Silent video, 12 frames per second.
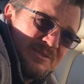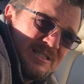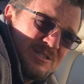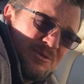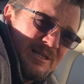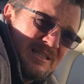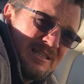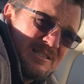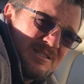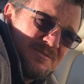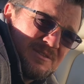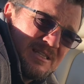there's 20
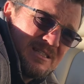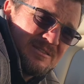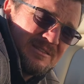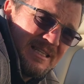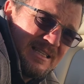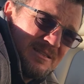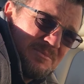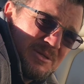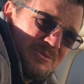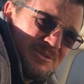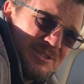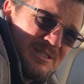litres of diesel in the
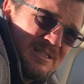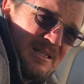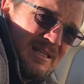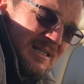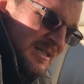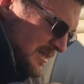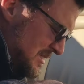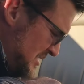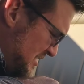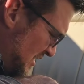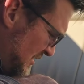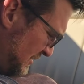bilge.
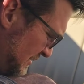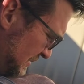So